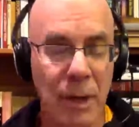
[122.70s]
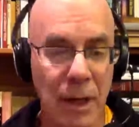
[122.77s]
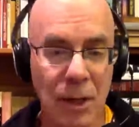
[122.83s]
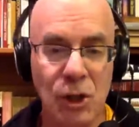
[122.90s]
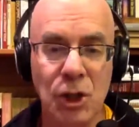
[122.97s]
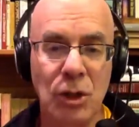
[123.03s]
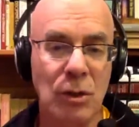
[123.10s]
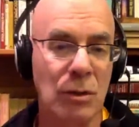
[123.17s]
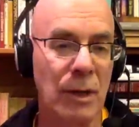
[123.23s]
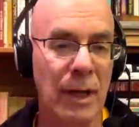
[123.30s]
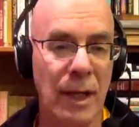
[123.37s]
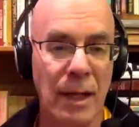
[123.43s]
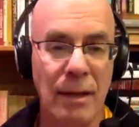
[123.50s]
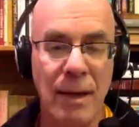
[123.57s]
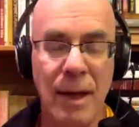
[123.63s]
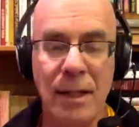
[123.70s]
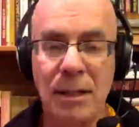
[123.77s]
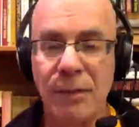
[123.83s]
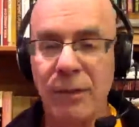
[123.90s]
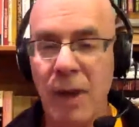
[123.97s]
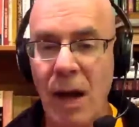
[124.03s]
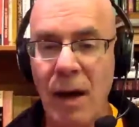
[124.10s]
issue that he
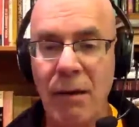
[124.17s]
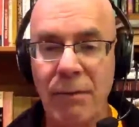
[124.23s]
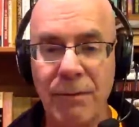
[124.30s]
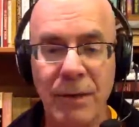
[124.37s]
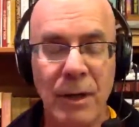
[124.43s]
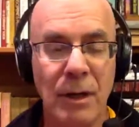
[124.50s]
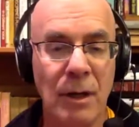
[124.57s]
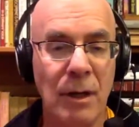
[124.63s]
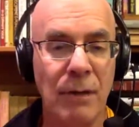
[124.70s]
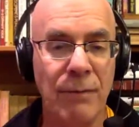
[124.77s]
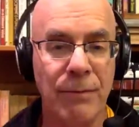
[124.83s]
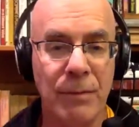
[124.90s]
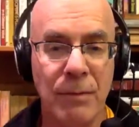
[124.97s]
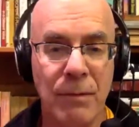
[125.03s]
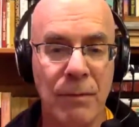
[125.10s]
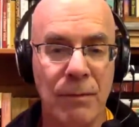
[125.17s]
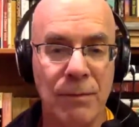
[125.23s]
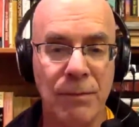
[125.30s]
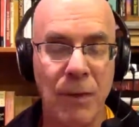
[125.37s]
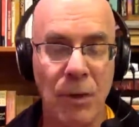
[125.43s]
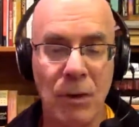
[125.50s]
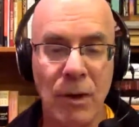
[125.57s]
takes
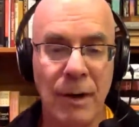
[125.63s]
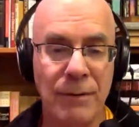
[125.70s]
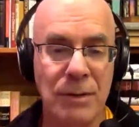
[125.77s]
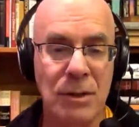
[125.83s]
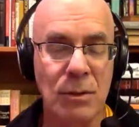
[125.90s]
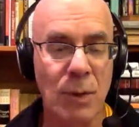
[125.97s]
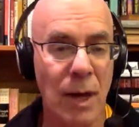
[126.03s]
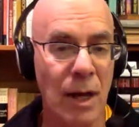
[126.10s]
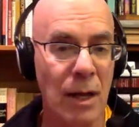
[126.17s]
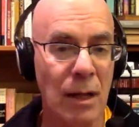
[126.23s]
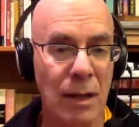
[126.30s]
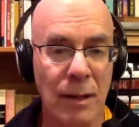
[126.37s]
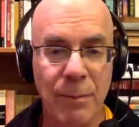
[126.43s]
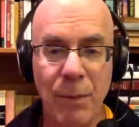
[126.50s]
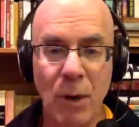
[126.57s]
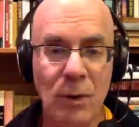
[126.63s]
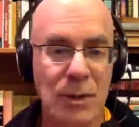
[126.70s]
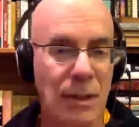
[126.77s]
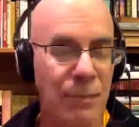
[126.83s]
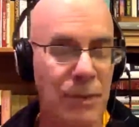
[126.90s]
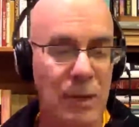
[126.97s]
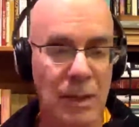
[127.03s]
photographs as well. He
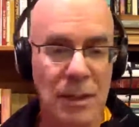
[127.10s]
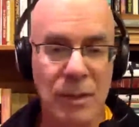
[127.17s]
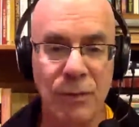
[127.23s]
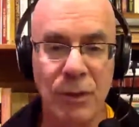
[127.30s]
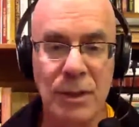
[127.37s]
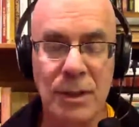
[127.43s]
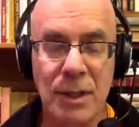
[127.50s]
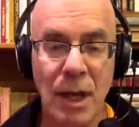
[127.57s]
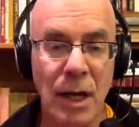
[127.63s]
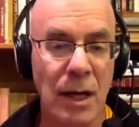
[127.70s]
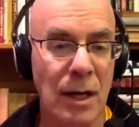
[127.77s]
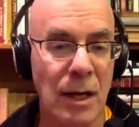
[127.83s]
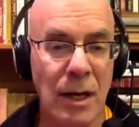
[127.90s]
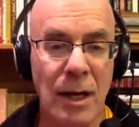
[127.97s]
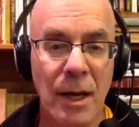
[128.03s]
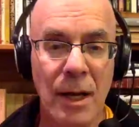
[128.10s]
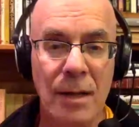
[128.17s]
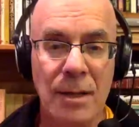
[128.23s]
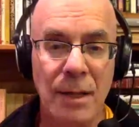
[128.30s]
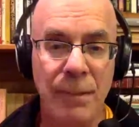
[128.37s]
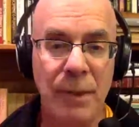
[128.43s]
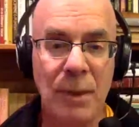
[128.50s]
posts them to this free site.
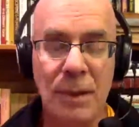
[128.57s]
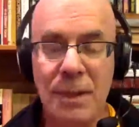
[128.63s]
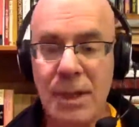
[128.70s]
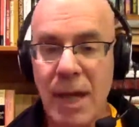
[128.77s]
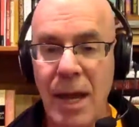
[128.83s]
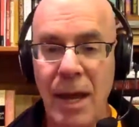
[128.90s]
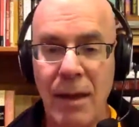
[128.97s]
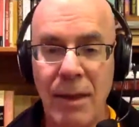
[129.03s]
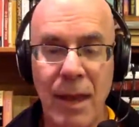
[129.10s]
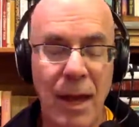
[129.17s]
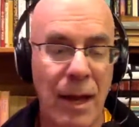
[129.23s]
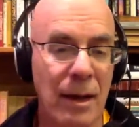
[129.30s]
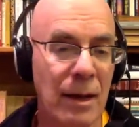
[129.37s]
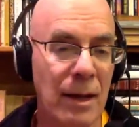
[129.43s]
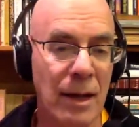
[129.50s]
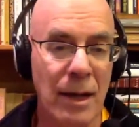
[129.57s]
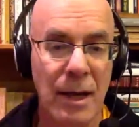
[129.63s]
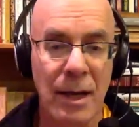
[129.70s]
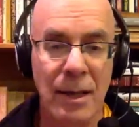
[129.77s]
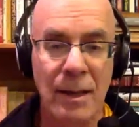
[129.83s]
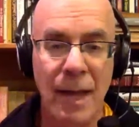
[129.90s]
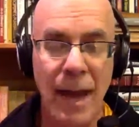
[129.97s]
Somebody was saying that
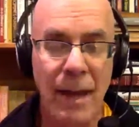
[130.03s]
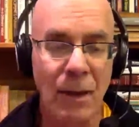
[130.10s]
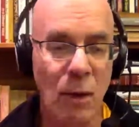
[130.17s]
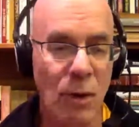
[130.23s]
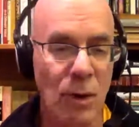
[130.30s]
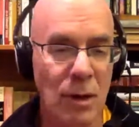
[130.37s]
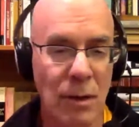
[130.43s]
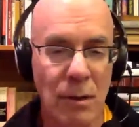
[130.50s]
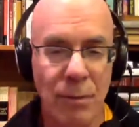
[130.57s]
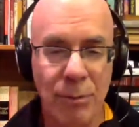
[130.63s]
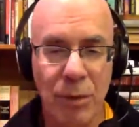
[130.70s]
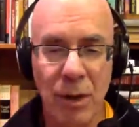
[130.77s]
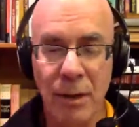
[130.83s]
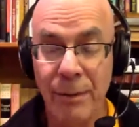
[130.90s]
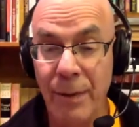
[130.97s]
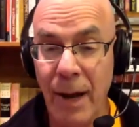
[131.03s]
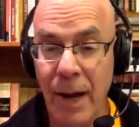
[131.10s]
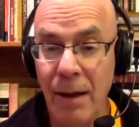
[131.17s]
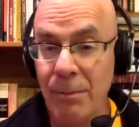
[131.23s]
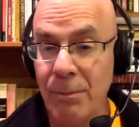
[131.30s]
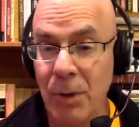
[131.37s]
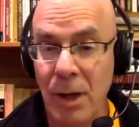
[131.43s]
he downloaded and printed them
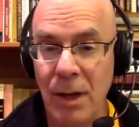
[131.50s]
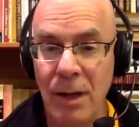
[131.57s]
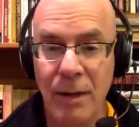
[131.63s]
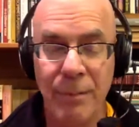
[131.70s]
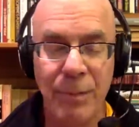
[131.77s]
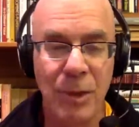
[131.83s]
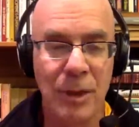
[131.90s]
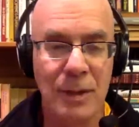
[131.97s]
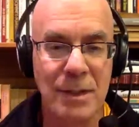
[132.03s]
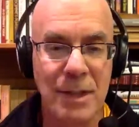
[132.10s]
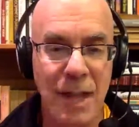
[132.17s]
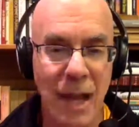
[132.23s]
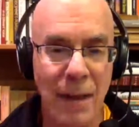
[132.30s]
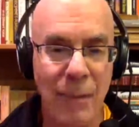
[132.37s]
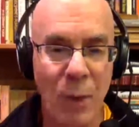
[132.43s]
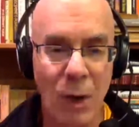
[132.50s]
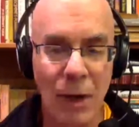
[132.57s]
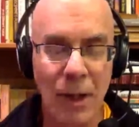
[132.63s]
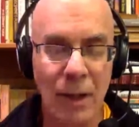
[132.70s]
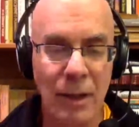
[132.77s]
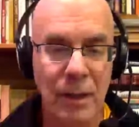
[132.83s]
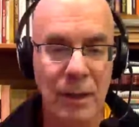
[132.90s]
out. Probably didn't put his name on
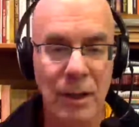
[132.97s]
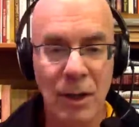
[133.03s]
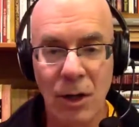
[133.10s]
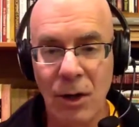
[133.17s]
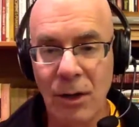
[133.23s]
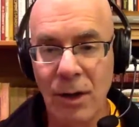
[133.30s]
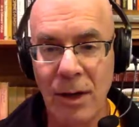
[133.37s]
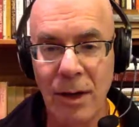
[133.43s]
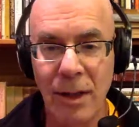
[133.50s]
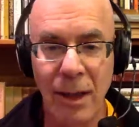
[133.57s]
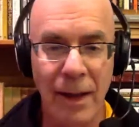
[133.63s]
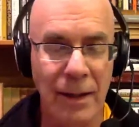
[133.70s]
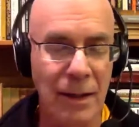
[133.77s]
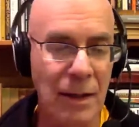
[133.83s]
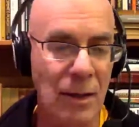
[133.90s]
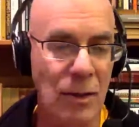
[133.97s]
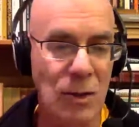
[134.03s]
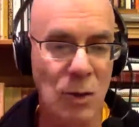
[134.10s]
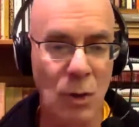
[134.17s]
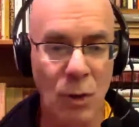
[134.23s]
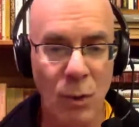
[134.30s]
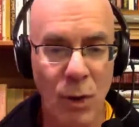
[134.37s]
it, that he liked it.
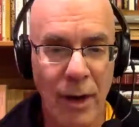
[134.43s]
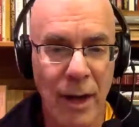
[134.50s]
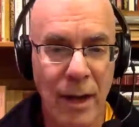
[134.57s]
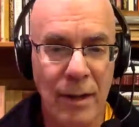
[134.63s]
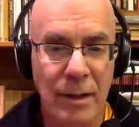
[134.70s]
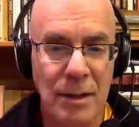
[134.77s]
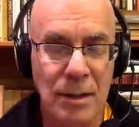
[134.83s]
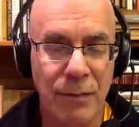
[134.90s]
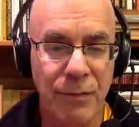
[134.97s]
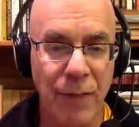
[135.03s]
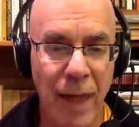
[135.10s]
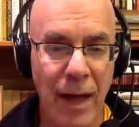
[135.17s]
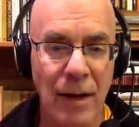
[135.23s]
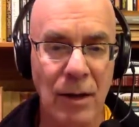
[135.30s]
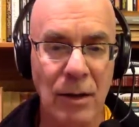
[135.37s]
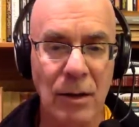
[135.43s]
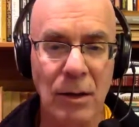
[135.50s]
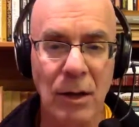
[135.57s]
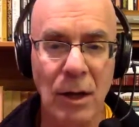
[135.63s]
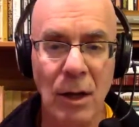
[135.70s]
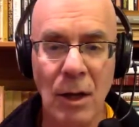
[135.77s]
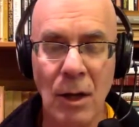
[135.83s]
So on the one hand, he's flattered.
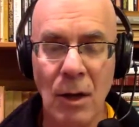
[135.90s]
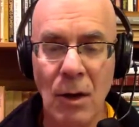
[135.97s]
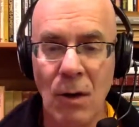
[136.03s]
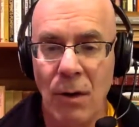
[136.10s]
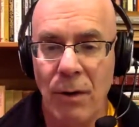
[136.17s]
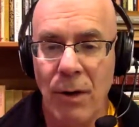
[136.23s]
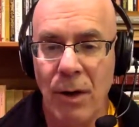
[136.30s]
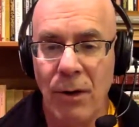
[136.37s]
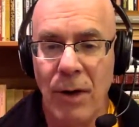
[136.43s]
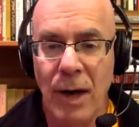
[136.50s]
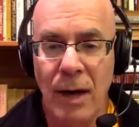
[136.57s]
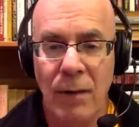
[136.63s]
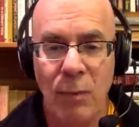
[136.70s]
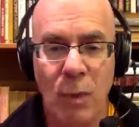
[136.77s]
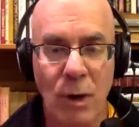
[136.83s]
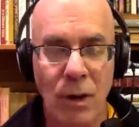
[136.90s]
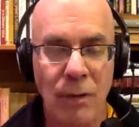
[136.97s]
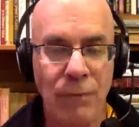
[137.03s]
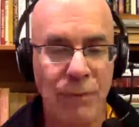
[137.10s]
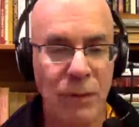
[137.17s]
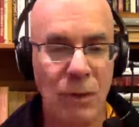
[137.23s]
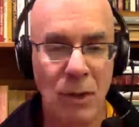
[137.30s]
On the other hand, what if,